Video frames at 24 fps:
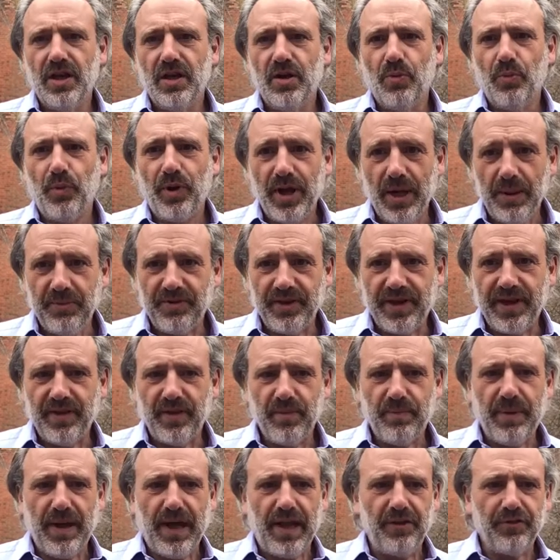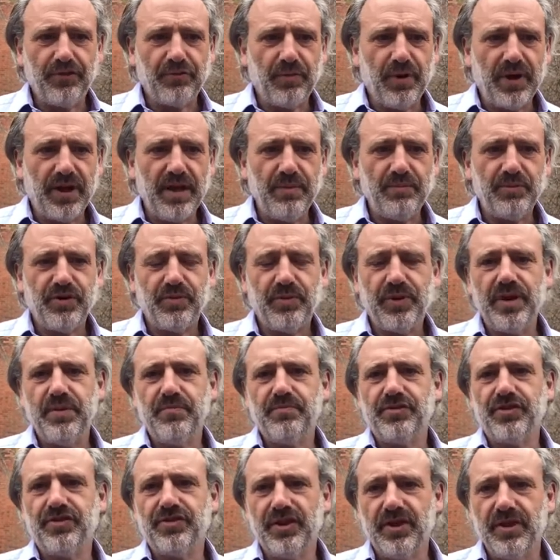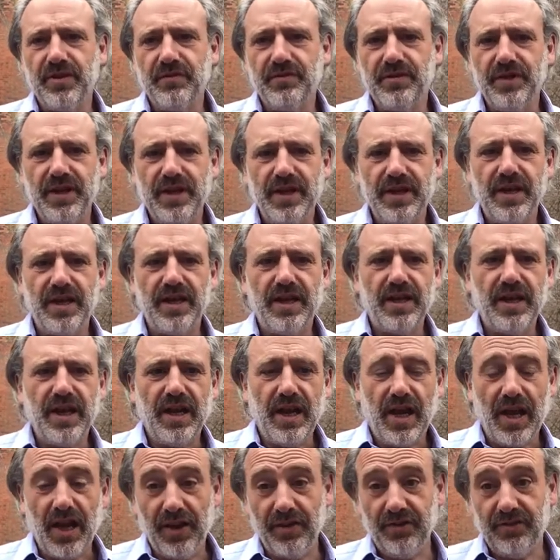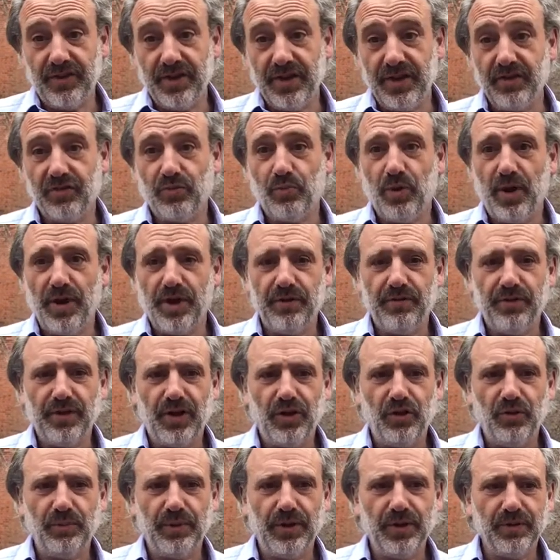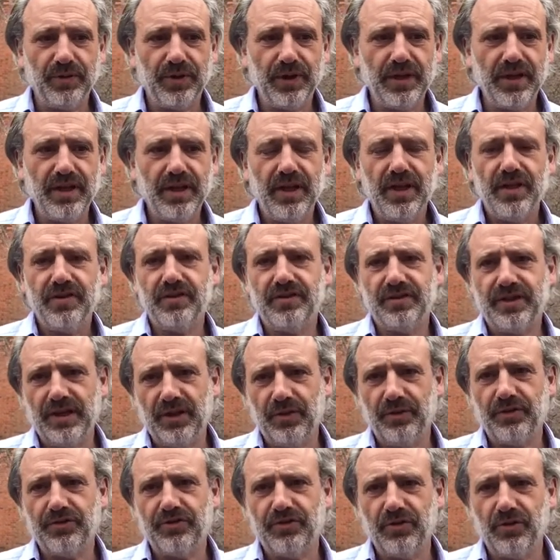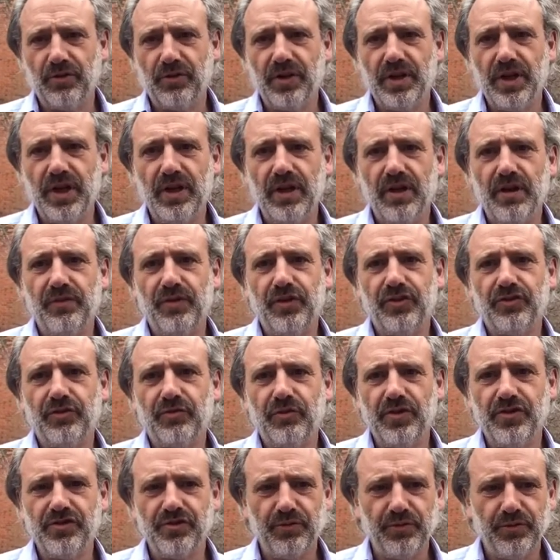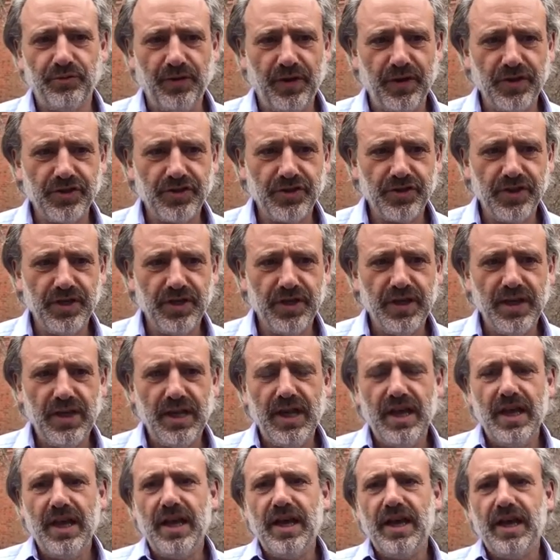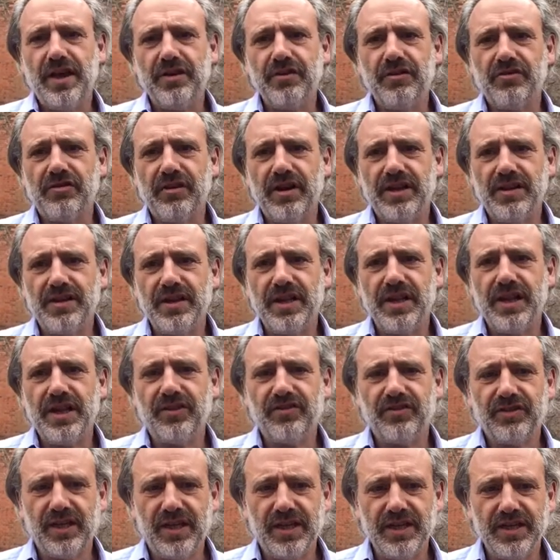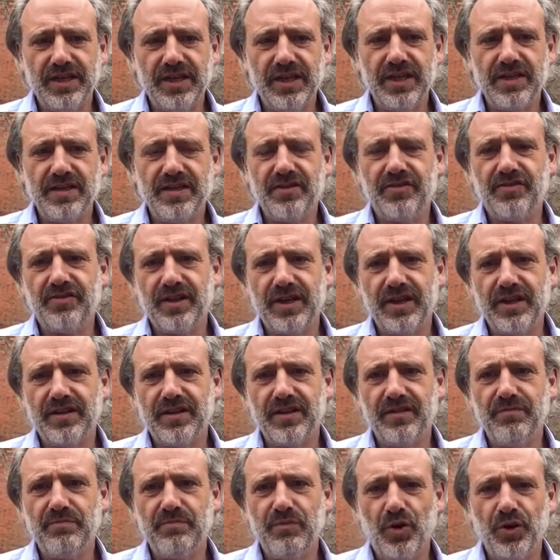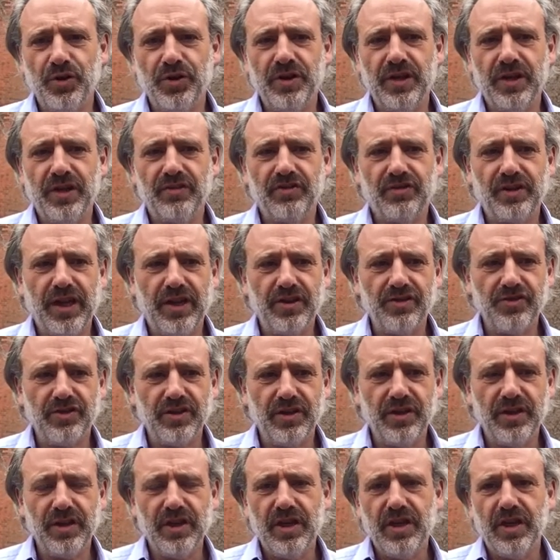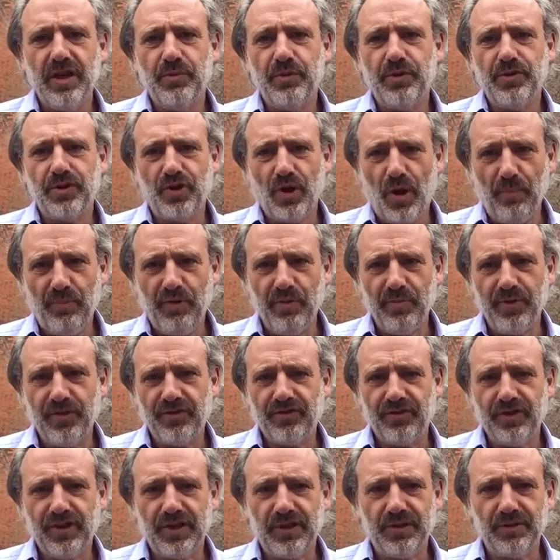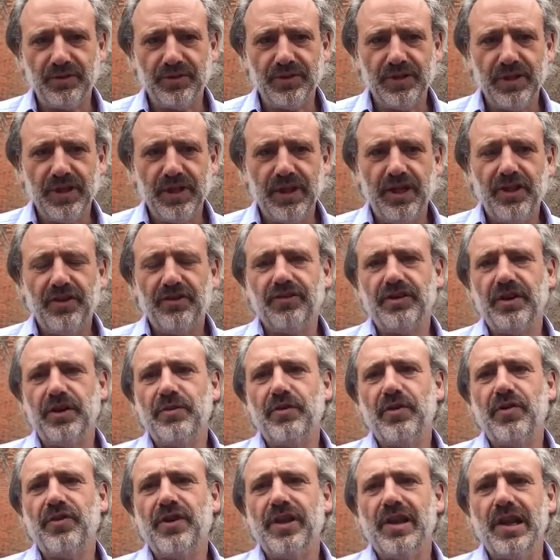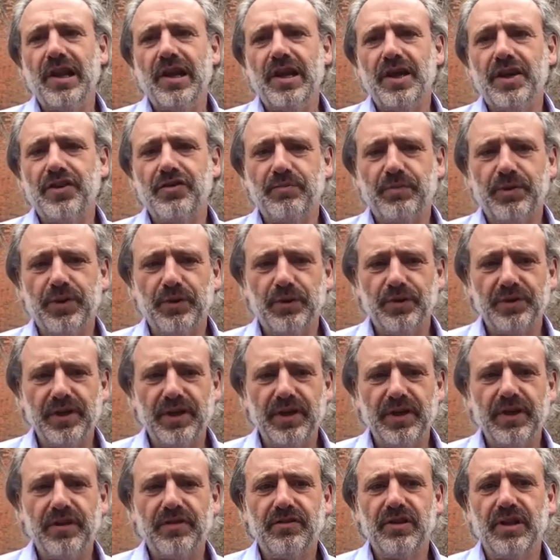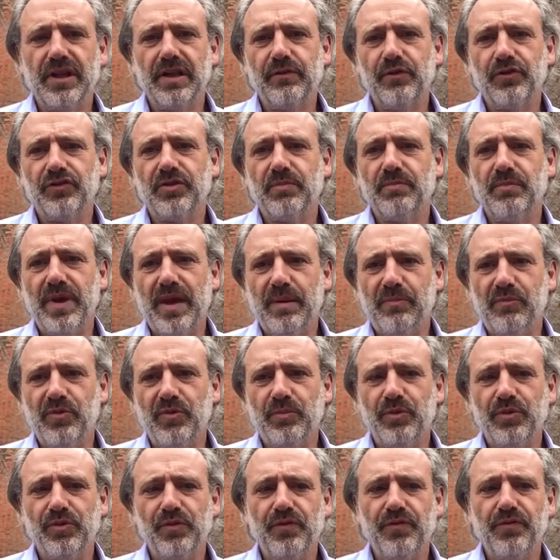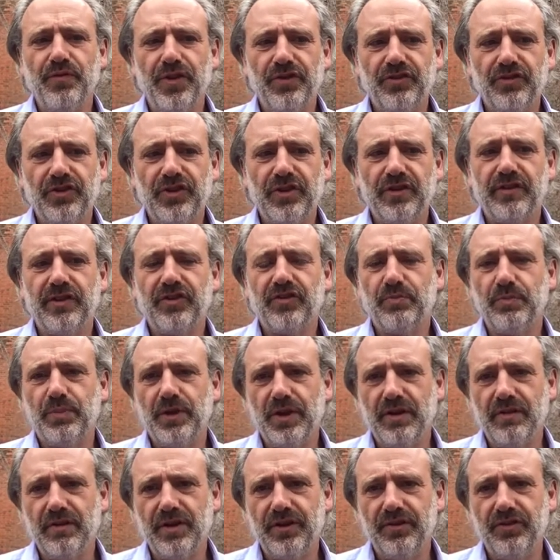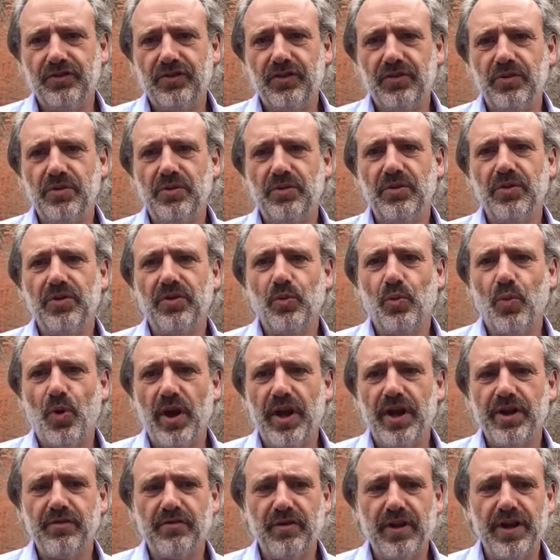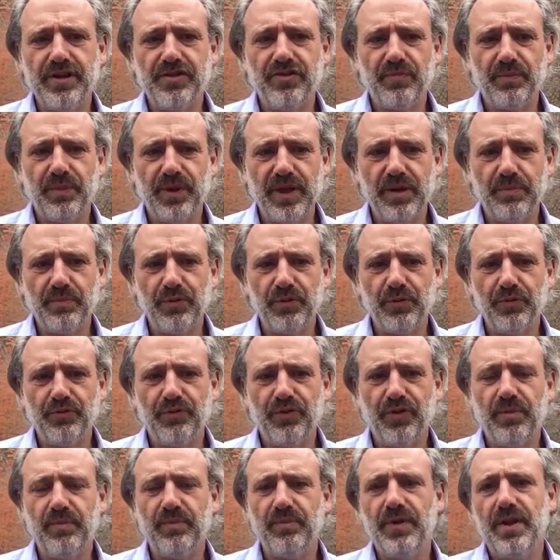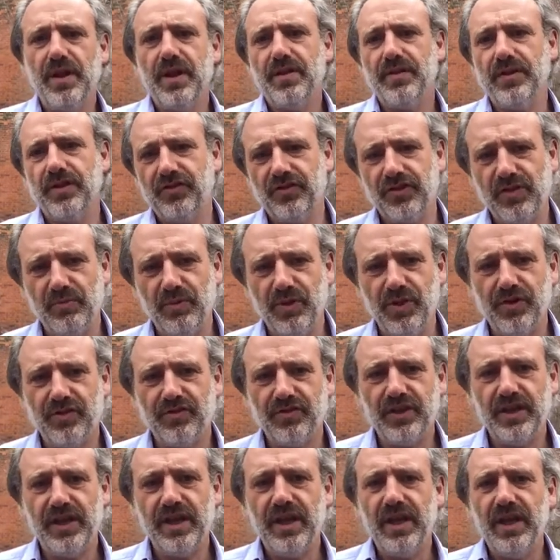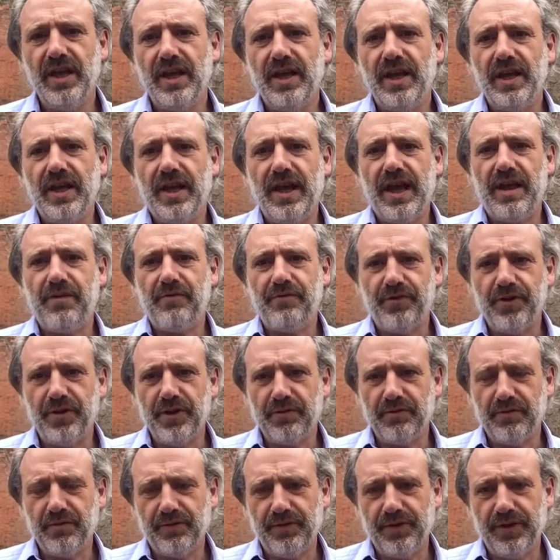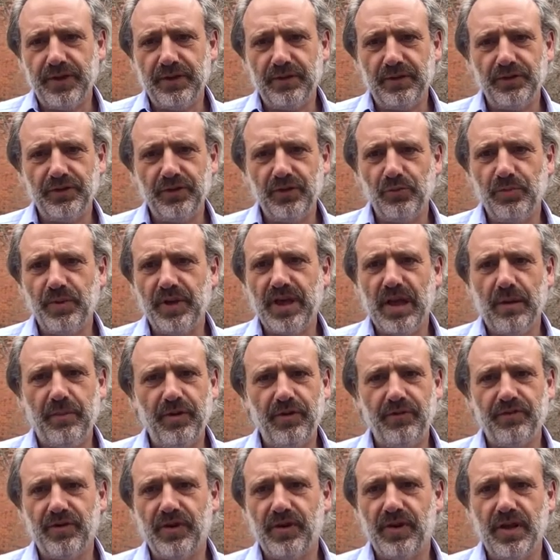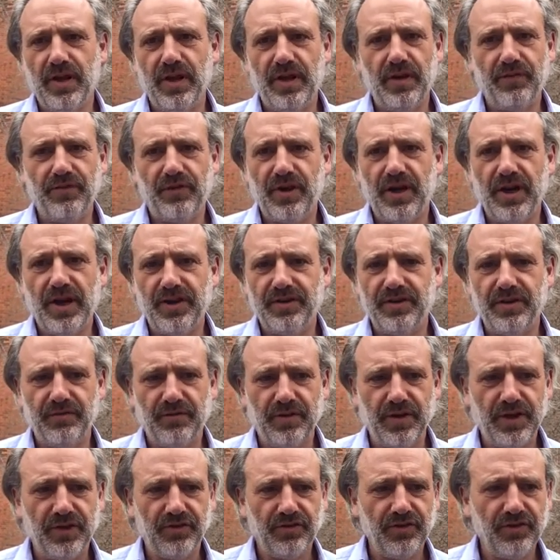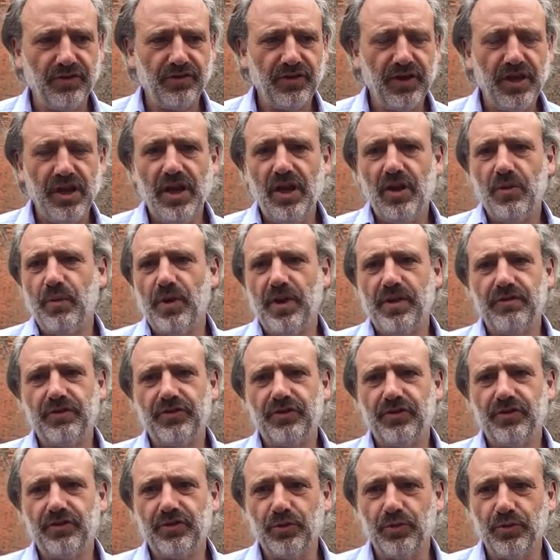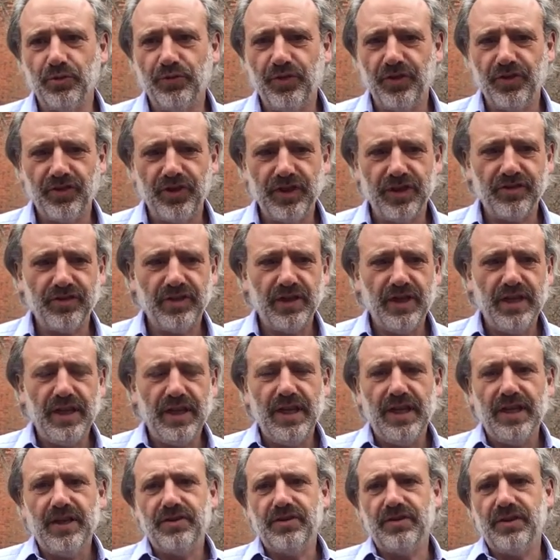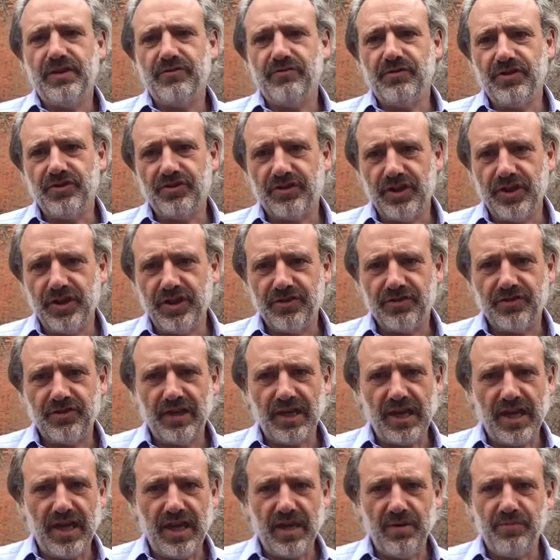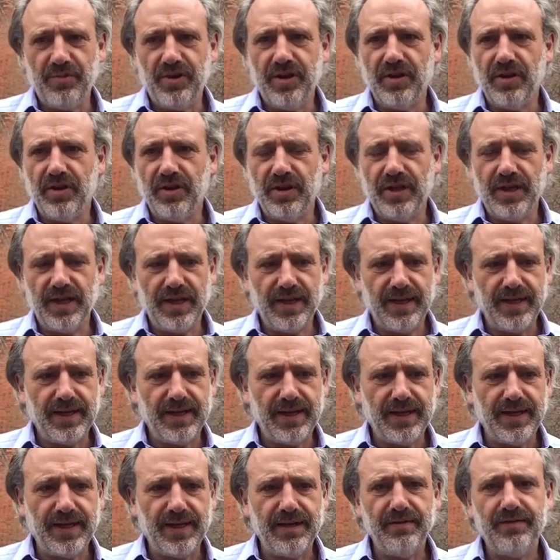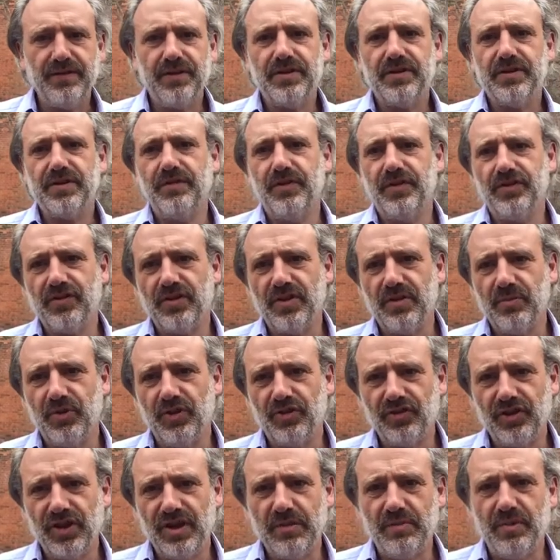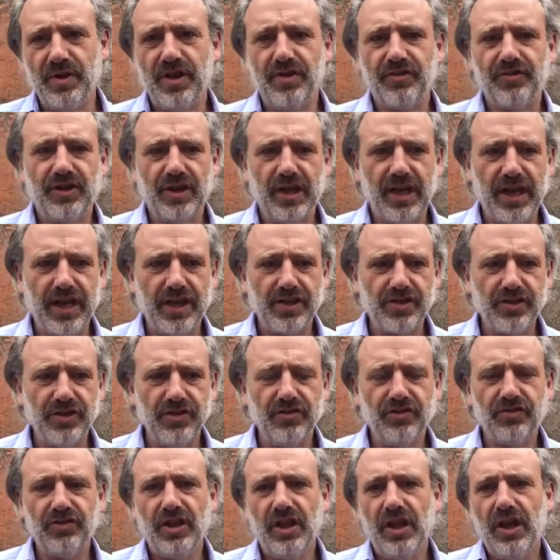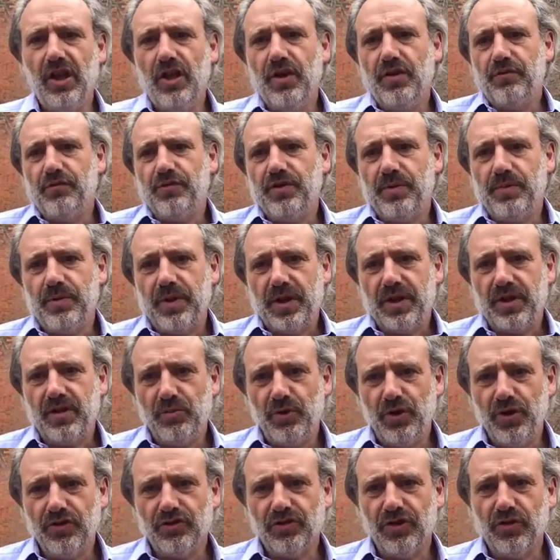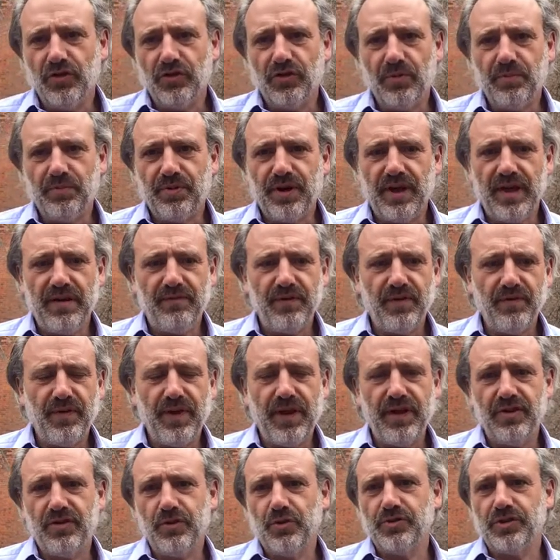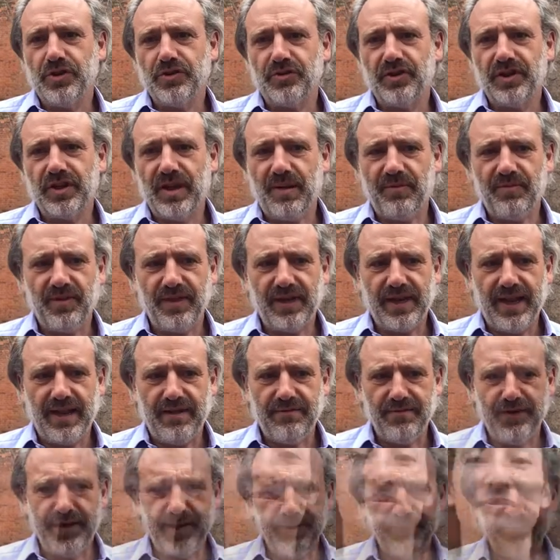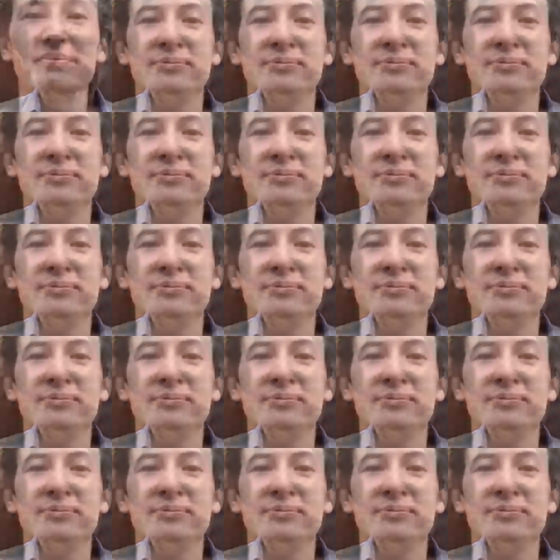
We hope to get the balance right between preserving and enhancing this wonderful old building to tell the story of its original function and creating an exciting and distinctive modern extension which complements the old, so that the enlarged building delivers a memorable visitor experience to the wide range of people from this community and further afield who will be coming for a variety of reasons, whether it's a school visit, to research the library and archive, to visit the museum and its collections, for a community or a private event, or just to come for cafe.